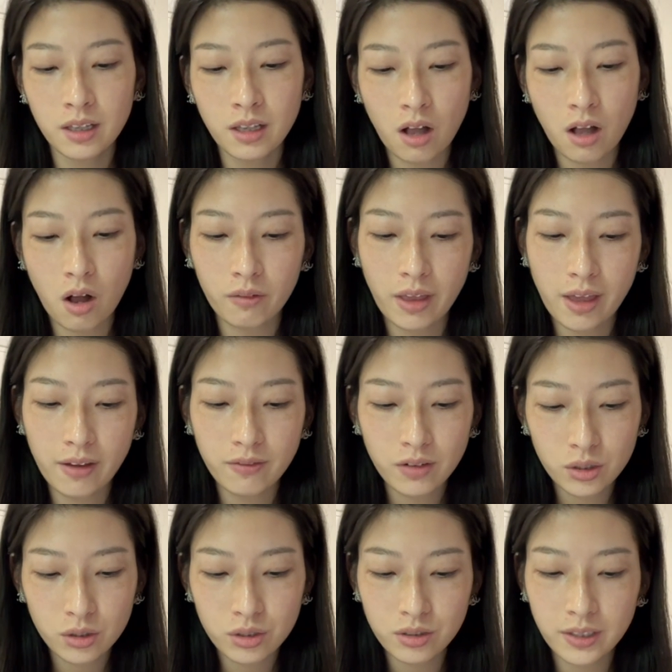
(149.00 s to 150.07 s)

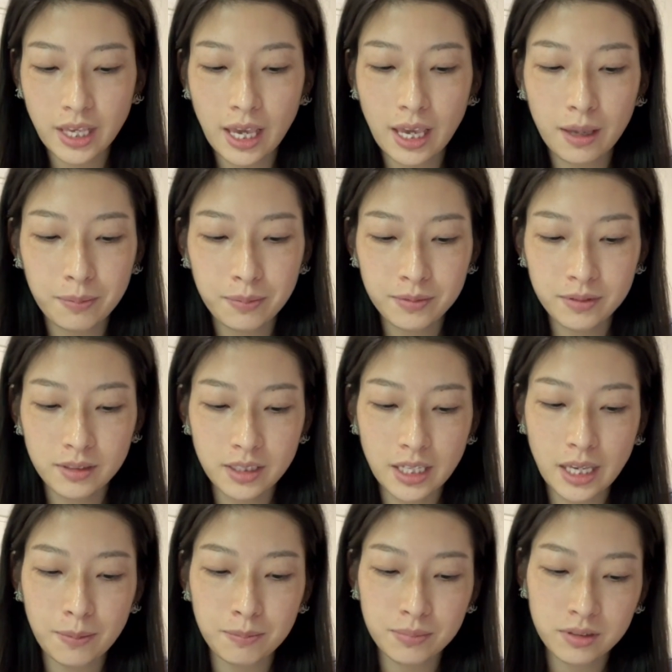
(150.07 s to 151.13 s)
However, to keep
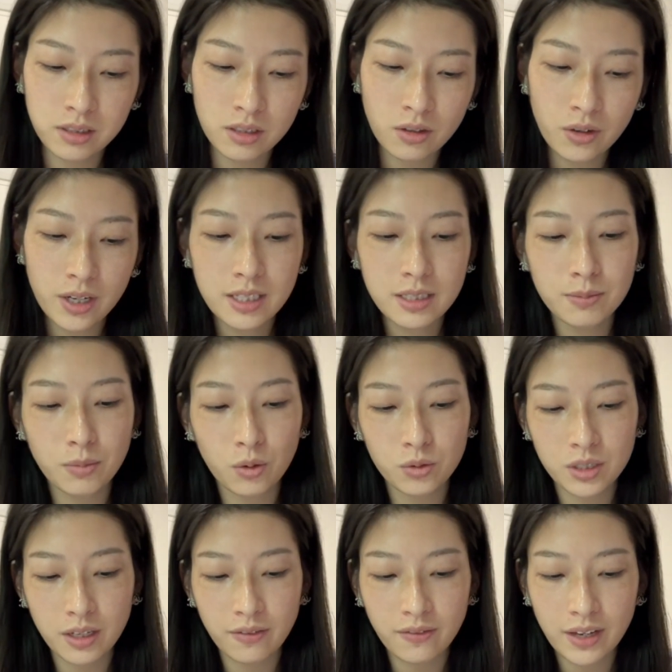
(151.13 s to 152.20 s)
employees
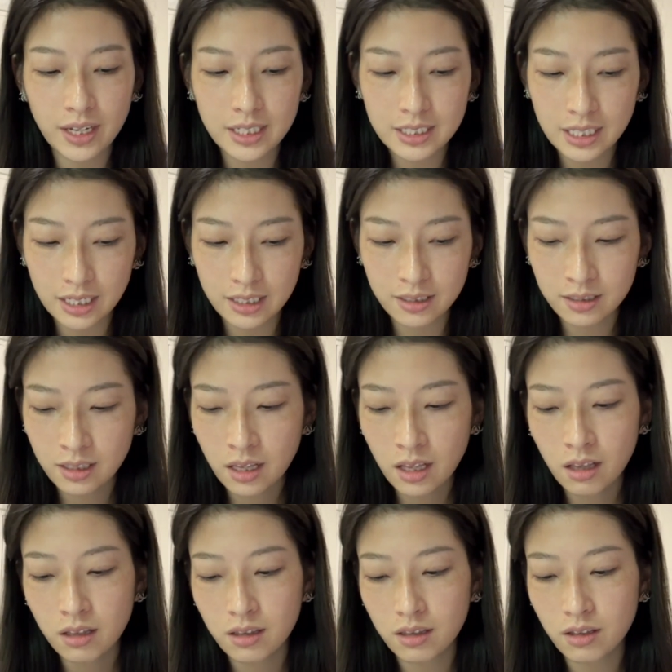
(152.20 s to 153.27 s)
motivated,
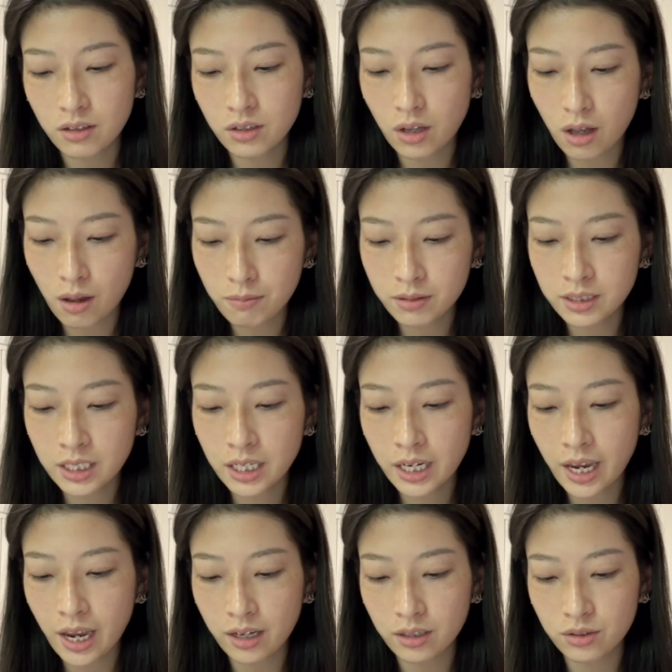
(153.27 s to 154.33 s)
the company
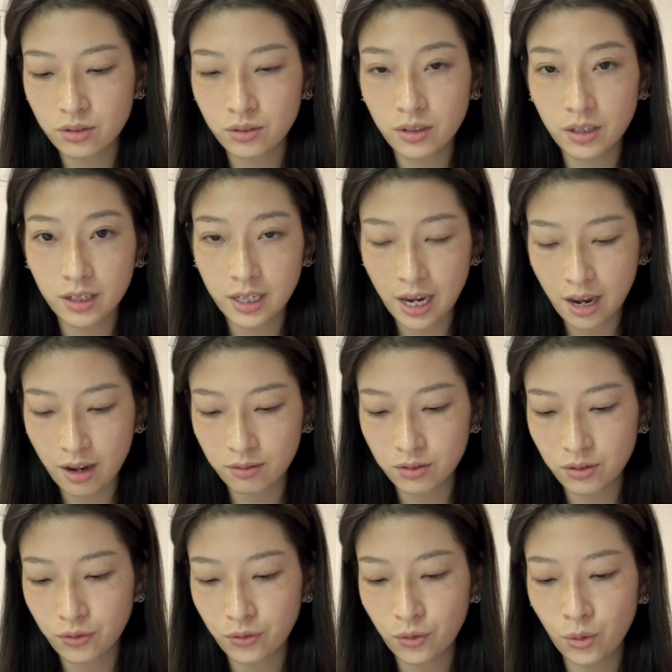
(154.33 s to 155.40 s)
had to account
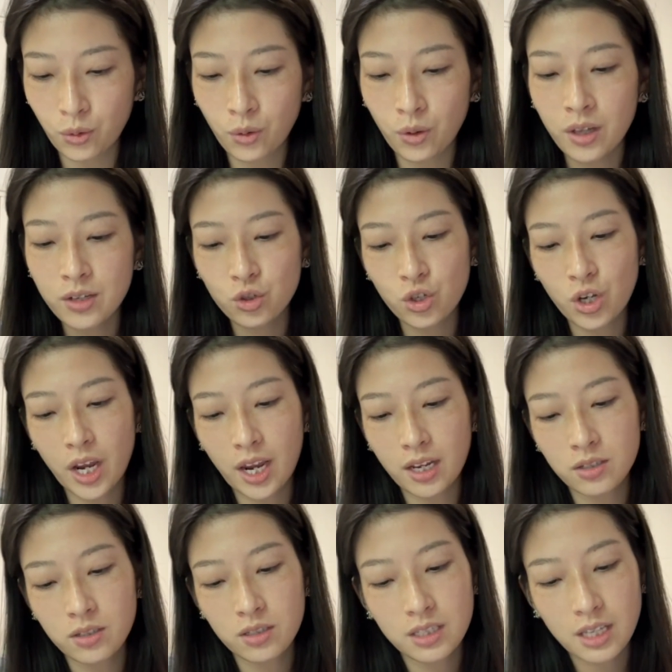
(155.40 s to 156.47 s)
for
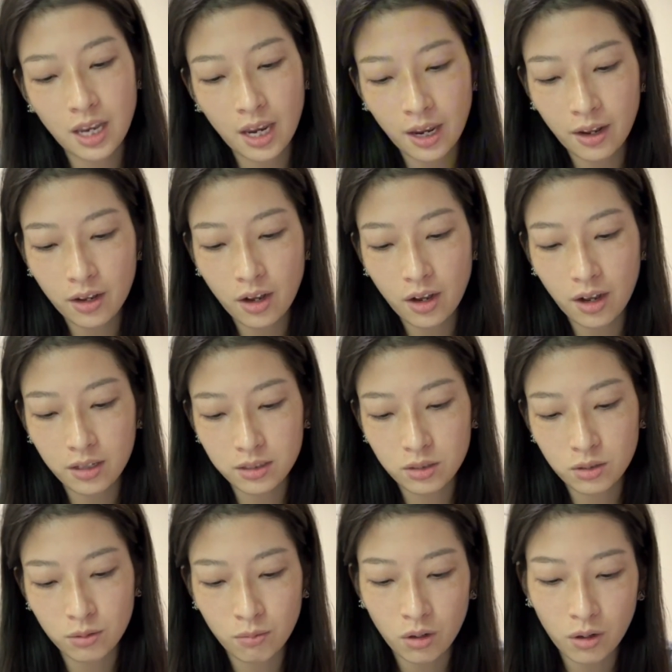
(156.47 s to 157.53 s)
change in
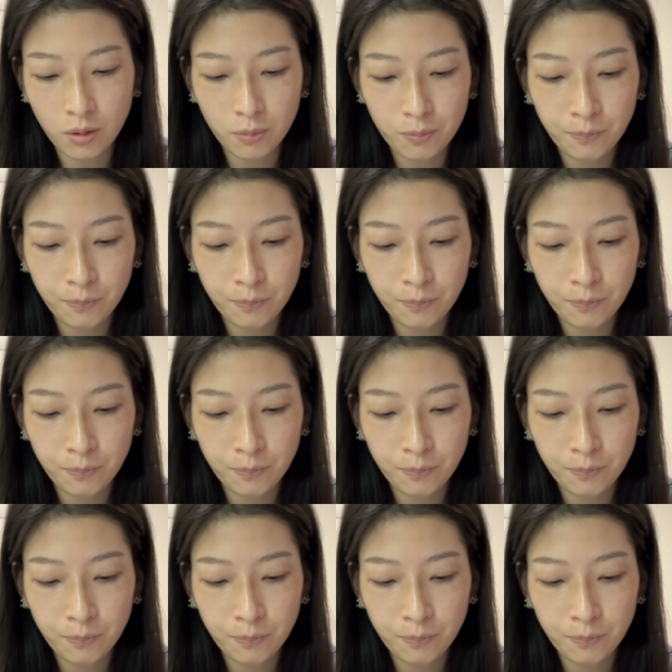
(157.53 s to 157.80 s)
customer